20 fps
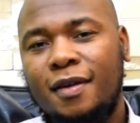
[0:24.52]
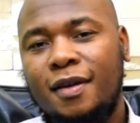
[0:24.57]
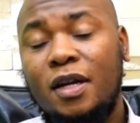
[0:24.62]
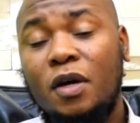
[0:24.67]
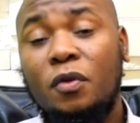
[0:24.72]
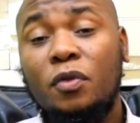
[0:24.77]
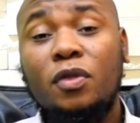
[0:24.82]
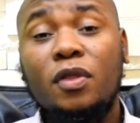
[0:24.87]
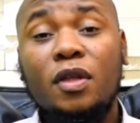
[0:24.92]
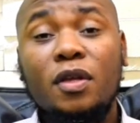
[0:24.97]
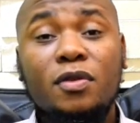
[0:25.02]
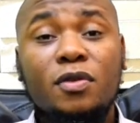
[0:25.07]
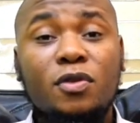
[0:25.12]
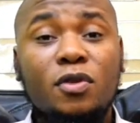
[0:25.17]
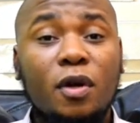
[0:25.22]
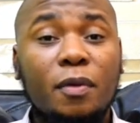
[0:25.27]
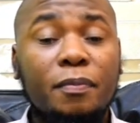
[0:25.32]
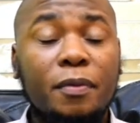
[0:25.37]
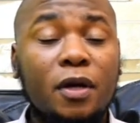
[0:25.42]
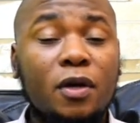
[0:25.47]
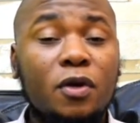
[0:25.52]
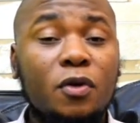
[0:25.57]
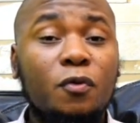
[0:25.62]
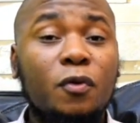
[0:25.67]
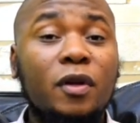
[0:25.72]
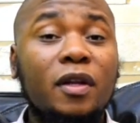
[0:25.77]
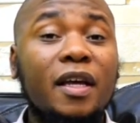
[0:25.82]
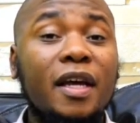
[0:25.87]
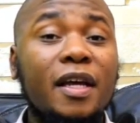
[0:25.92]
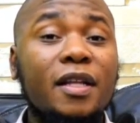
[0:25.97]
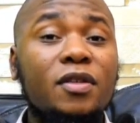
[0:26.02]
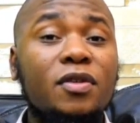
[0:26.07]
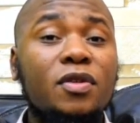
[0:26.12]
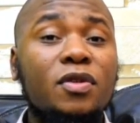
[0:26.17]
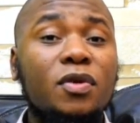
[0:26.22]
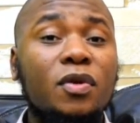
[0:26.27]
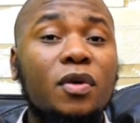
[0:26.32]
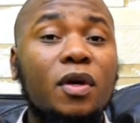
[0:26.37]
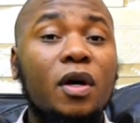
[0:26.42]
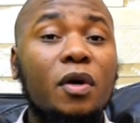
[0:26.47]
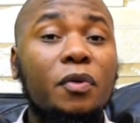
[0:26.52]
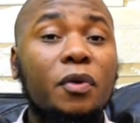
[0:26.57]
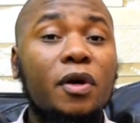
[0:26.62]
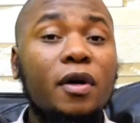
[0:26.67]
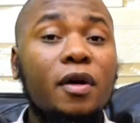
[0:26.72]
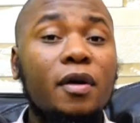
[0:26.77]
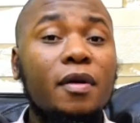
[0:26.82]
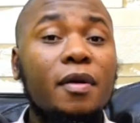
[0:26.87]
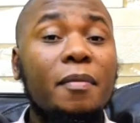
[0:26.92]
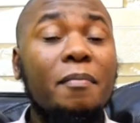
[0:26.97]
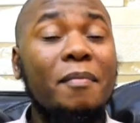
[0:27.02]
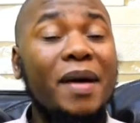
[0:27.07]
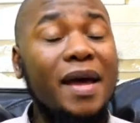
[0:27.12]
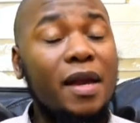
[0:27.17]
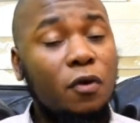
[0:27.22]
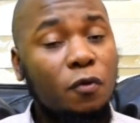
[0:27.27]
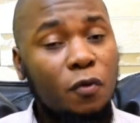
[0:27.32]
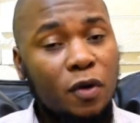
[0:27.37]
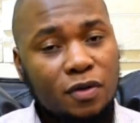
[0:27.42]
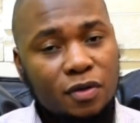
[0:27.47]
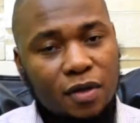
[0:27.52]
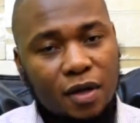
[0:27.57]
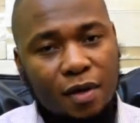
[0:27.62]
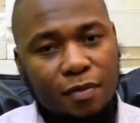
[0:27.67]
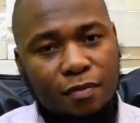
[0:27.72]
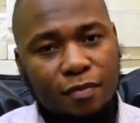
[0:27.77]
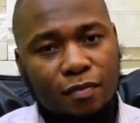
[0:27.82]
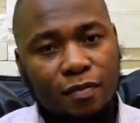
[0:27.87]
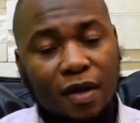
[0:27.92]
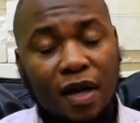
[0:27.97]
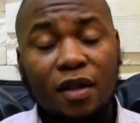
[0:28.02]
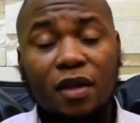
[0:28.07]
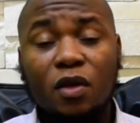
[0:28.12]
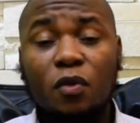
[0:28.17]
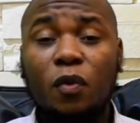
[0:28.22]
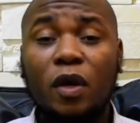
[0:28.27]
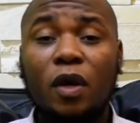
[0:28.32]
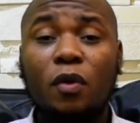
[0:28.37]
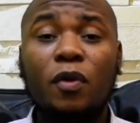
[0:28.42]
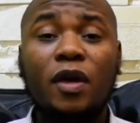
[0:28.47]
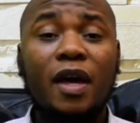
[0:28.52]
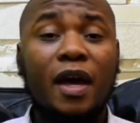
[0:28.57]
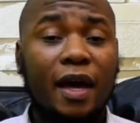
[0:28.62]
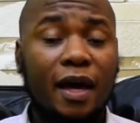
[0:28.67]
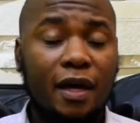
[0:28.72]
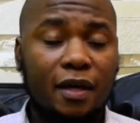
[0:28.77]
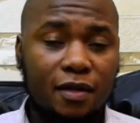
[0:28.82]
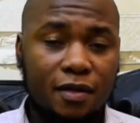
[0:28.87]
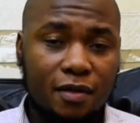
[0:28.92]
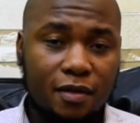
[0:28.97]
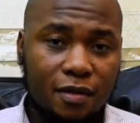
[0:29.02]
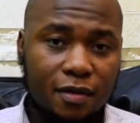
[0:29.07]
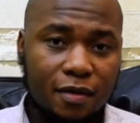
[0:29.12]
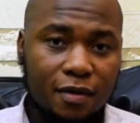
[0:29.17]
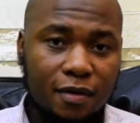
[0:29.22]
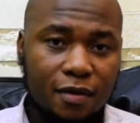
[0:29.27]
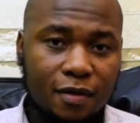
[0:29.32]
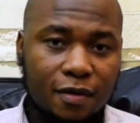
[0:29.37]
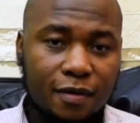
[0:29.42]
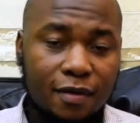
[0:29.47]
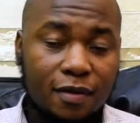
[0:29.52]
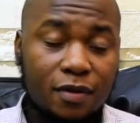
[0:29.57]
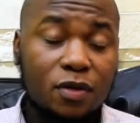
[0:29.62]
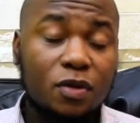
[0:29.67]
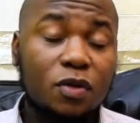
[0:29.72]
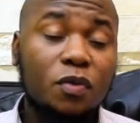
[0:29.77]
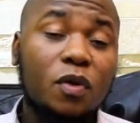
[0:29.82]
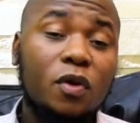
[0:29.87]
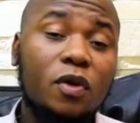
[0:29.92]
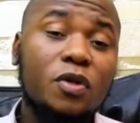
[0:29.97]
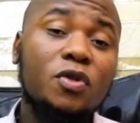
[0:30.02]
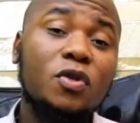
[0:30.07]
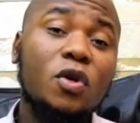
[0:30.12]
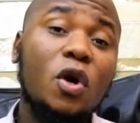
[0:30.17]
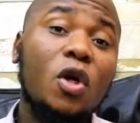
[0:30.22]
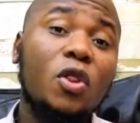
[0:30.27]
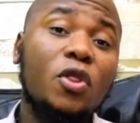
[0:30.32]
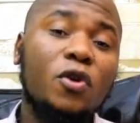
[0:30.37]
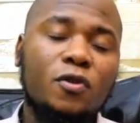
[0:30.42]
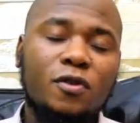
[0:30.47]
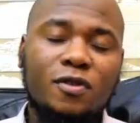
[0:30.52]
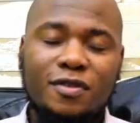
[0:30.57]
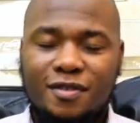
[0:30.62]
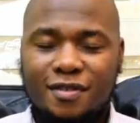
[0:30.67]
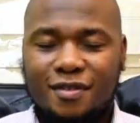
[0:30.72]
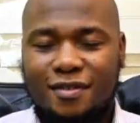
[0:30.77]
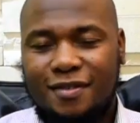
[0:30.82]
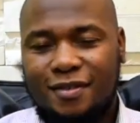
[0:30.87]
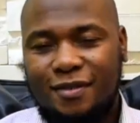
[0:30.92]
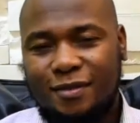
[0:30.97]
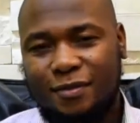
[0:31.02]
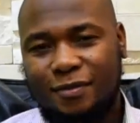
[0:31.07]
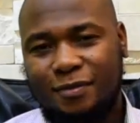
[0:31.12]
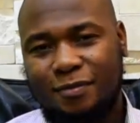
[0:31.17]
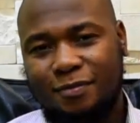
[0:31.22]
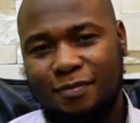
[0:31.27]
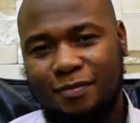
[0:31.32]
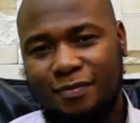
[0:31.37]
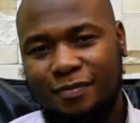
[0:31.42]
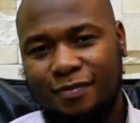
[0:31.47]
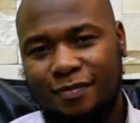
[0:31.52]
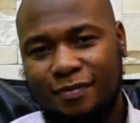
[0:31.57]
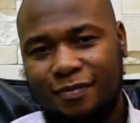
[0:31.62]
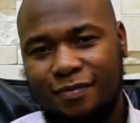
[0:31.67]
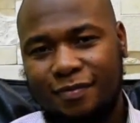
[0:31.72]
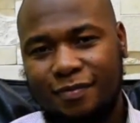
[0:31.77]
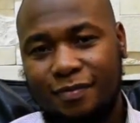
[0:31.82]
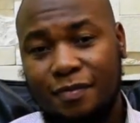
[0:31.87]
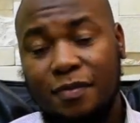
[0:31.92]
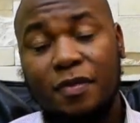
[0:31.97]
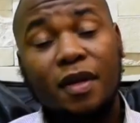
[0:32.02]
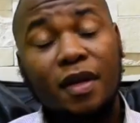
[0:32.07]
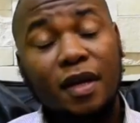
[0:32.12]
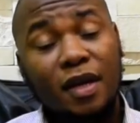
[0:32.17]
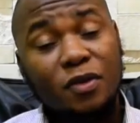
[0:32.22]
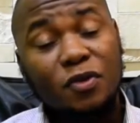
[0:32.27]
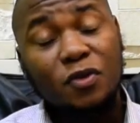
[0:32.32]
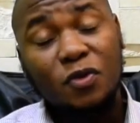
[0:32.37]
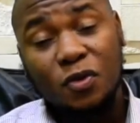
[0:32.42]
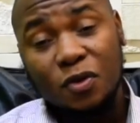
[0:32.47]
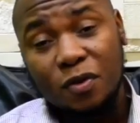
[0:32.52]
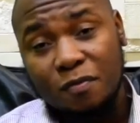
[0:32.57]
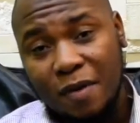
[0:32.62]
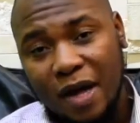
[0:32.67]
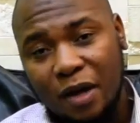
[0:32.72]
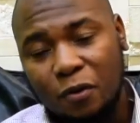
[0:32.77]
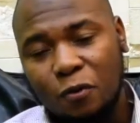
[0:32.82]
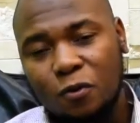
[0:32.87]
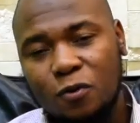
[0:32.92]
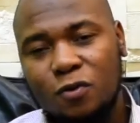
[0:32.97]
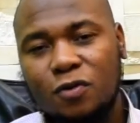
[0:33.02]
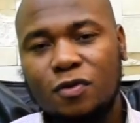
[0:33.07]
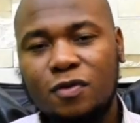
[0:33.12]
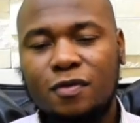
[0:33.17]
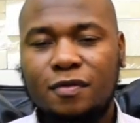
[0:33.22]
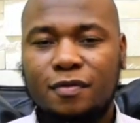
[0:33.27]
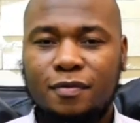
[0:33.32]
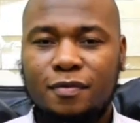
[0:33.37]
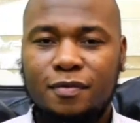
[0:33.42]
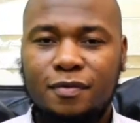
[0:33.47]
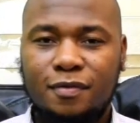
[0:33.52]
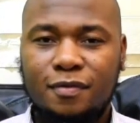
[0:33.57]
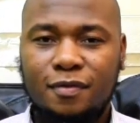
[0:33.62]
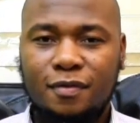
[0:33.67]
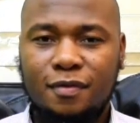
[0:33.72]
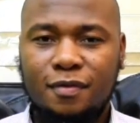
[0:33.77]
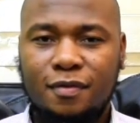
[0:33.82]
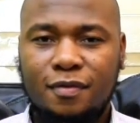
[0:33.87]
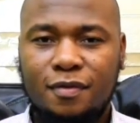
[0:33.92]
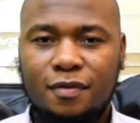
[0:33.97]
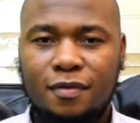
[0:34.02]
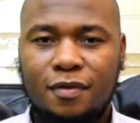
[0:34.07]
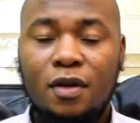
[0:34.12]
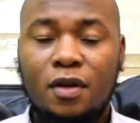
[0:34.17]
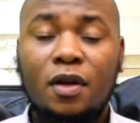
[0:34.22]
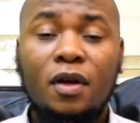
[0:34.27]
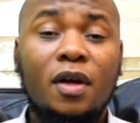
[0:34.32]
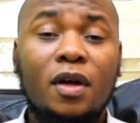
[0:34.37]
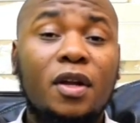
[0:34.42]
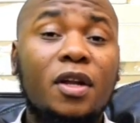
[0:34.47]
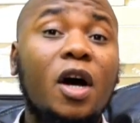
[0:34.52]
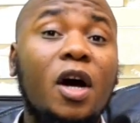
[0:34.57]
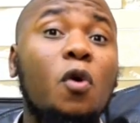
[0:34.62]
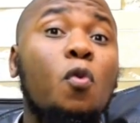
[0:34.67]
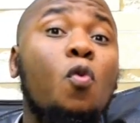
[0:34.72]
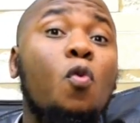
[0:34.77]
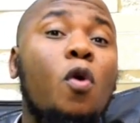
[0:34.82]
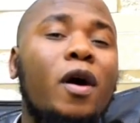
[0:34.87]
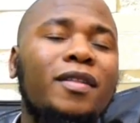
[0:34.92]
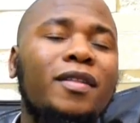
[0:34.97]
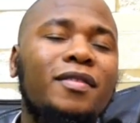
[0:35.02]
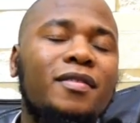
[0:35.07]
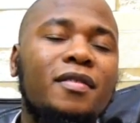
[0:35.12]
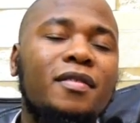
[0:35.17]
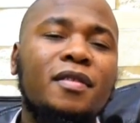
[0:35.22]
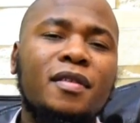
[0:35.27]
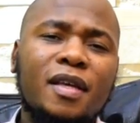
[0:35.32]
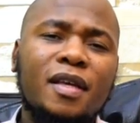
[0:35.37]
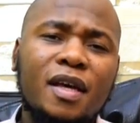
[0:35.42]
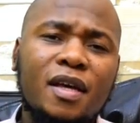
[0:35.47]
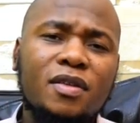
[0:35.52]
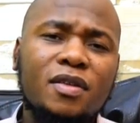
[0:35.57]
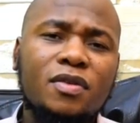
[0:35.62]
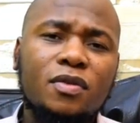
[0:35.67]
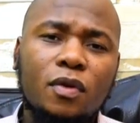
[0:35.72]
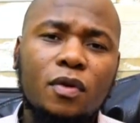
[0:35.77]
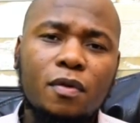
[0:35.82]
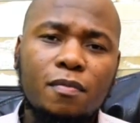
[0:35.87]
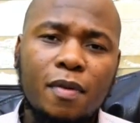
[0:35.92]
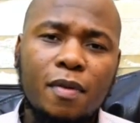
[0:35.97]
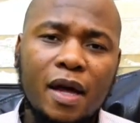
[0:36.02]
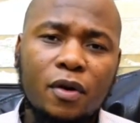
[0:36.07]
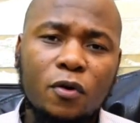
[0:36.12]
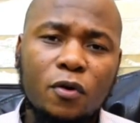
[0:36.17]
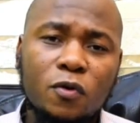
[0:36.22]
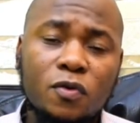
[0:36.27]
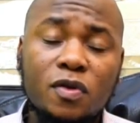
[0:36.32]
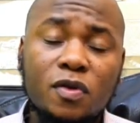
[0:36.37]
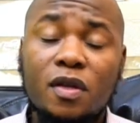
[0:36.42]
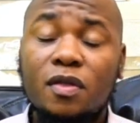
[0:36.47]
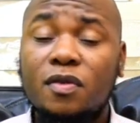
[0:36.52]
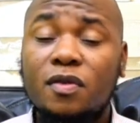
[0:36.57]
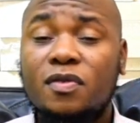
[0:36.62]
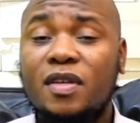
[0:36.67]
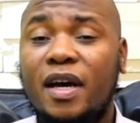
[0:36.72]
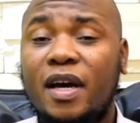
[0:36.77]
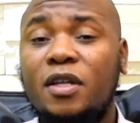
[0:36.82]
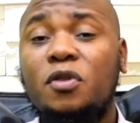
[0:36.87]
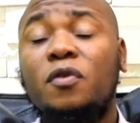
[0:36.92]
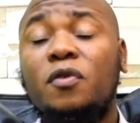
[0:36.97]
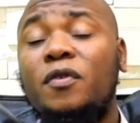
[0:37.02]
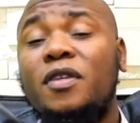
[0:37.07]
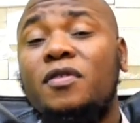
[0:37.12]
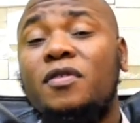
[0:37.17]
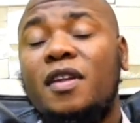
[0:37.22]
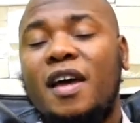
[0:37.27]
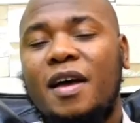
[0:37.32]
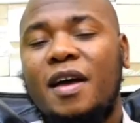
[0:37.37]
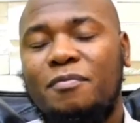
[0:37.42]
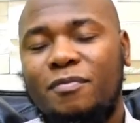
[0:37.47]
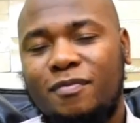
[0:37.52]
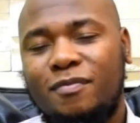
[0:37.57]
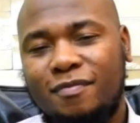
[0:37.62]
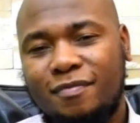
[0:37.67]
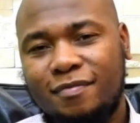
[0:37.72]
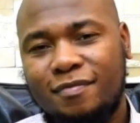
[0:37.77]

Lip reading: Now, this topic relates to our mannerism and the way we act towards others. It's good manners. Now, what is good manners in the sight of Islam?